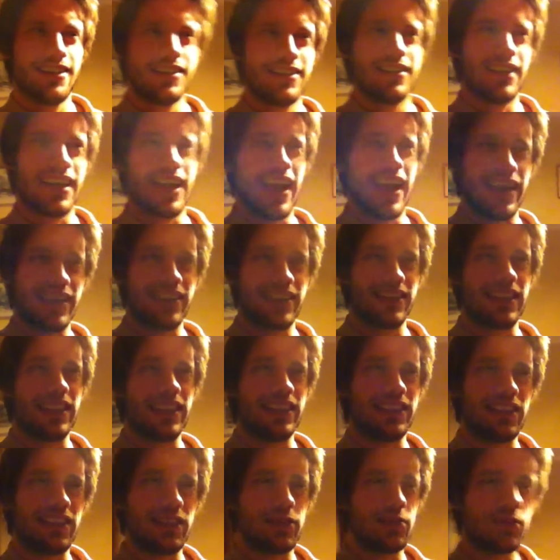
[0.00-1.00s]
The next
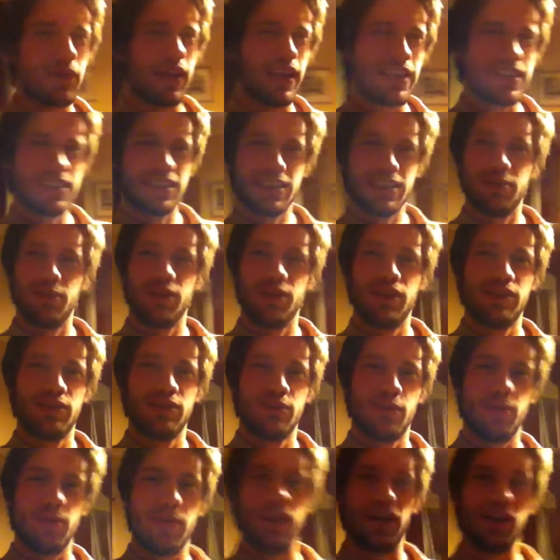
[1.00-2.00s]
easiest place to move
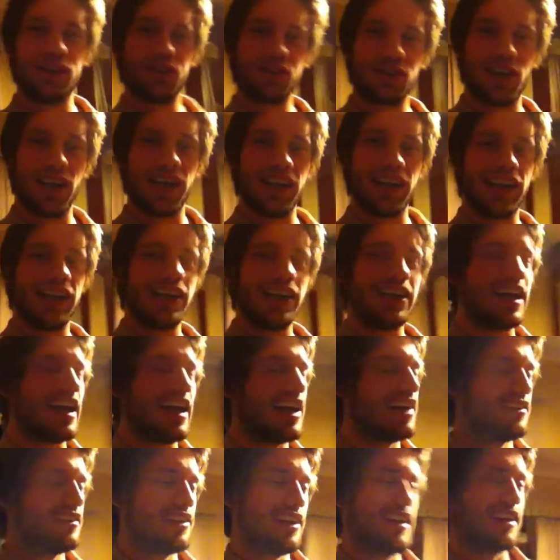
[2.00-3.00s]
would be Australia?
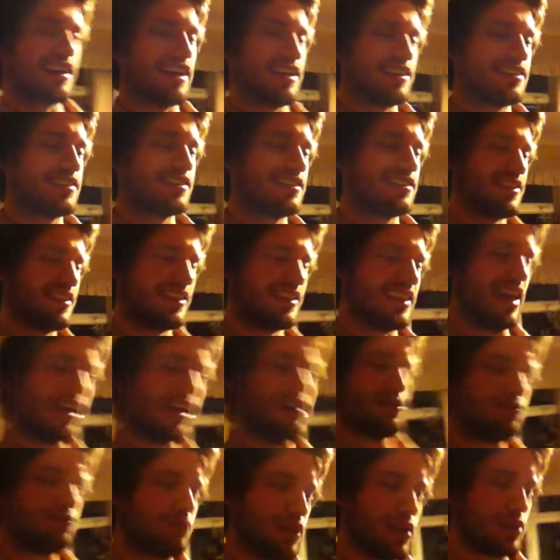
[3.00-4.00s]
Yeah, I guess
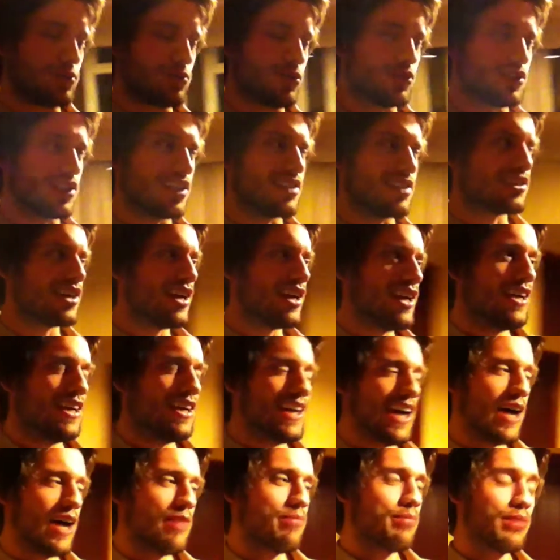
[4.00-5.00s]
that makes more sense.
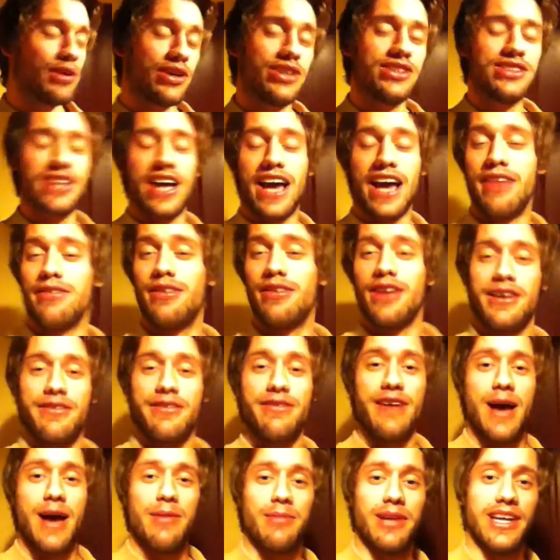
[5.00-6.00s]
Because I have, like,
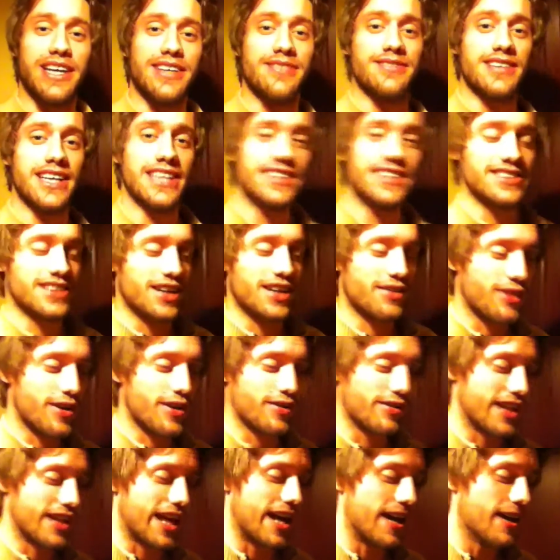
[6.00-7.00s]
family and stuff
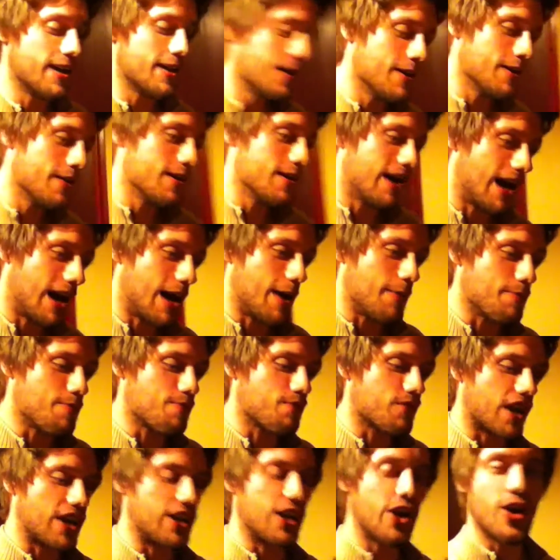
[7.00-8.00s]
over there. I
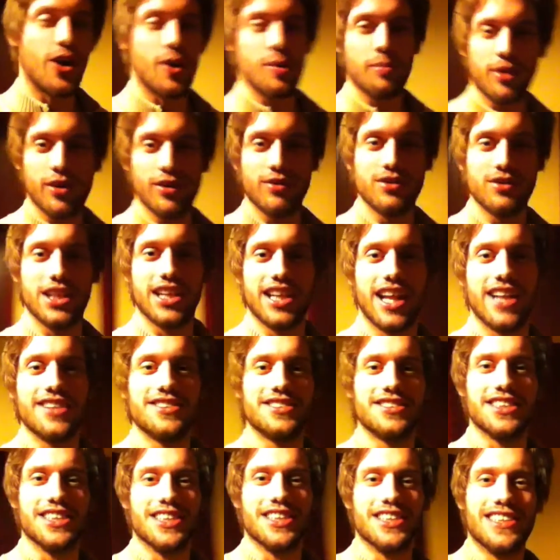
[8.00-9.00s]
know I moved to
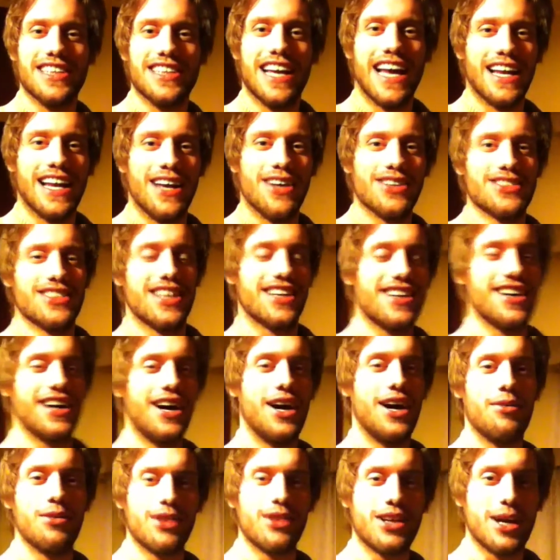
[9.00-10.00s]
London and I was like,
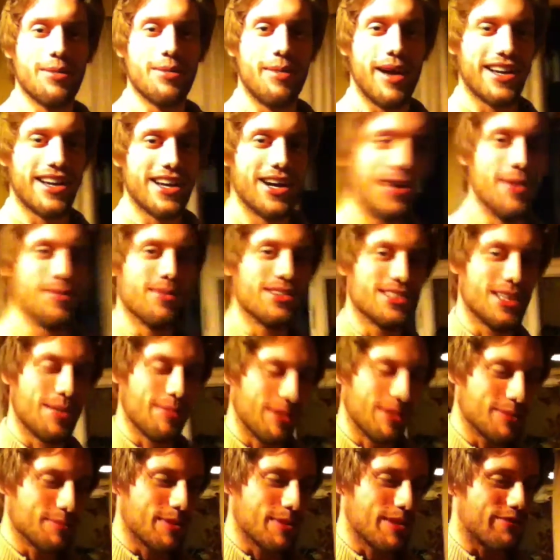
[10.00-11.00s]
oh, I want to go back home because I
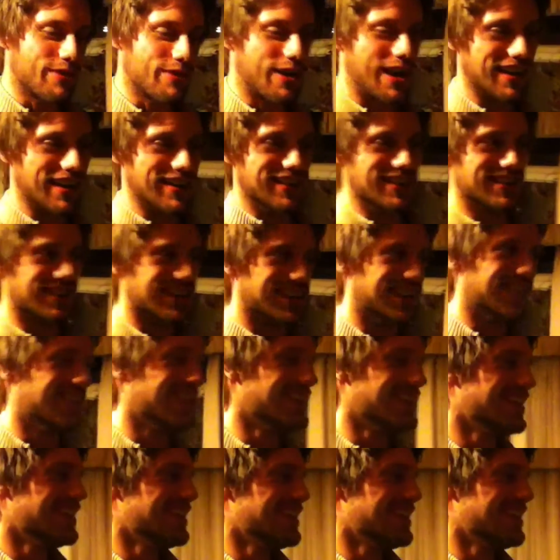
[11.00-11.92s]
miss my friends and